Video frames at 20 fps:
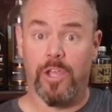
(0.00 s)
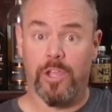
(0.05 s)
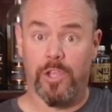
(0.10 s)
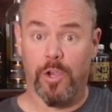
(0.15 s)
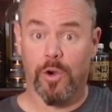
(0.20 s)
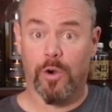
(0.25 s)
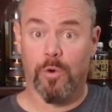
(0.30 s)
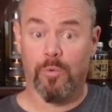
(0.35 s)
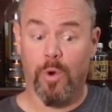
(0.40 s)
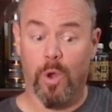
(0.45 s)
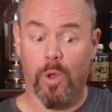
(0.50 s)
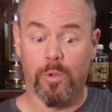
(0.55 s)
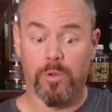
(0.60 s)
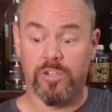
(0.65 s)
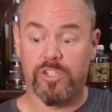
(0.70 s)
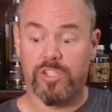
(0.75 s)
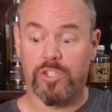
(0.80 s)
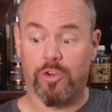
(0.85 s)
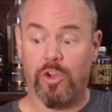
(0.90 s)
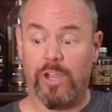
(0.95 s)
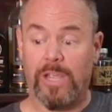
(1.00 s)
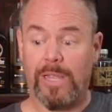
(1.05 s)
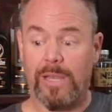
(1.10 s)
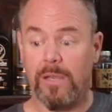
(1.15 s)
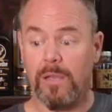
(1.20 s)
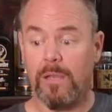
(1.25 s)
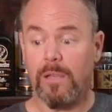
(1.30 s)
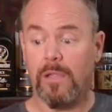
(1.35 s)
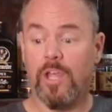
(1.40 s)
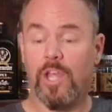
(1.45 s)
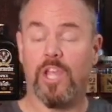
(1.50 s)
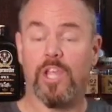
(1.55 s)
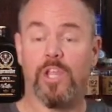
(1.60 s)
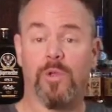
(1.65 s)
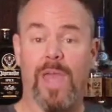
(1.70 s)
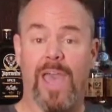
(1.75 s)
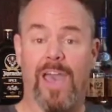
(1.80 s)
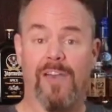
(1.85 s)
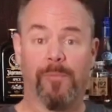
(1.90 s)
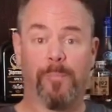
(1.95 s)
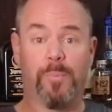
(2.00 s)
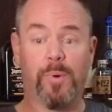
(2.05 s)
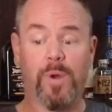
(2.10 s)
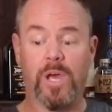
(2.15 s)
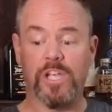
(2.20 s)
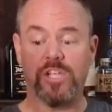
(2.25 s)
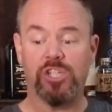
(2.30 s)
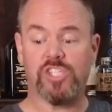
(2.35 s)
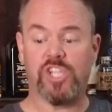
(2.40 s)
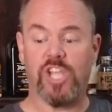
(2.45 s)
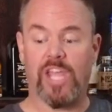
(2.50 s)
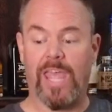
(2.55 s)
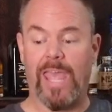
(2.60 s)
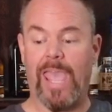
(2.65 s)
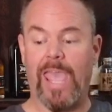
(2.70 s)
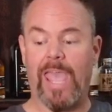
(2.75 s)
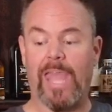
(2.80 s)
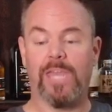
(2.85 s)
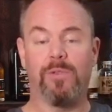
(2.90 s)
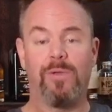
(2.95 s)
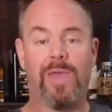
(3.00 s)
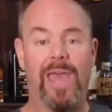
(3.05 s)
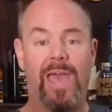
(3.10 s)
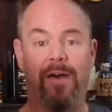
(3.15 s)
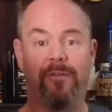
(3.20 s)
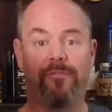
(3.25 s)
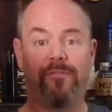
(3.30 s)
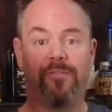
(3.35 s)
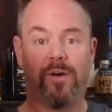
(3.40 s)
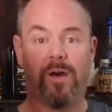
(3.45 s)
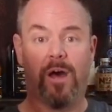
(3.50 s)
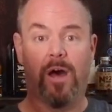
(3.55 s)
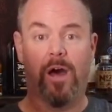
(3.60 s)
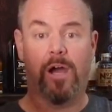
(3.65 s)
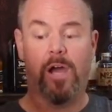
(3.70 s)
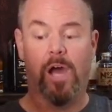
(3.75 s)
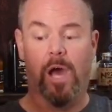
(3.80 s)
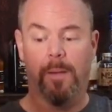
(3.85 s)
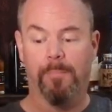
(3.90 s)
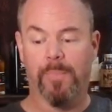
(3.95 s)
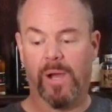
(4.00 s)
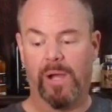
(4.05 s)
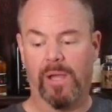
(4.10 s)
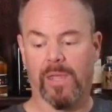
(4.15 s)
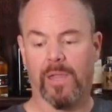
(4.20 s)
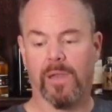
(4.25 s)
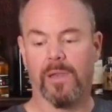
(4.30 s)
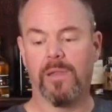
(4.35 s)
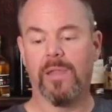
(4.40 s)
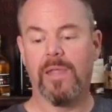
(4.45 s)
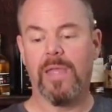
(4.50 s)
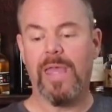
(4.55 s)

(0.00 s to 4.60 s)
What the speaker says: your roller screen, you have a brush, and you have a cut bucket.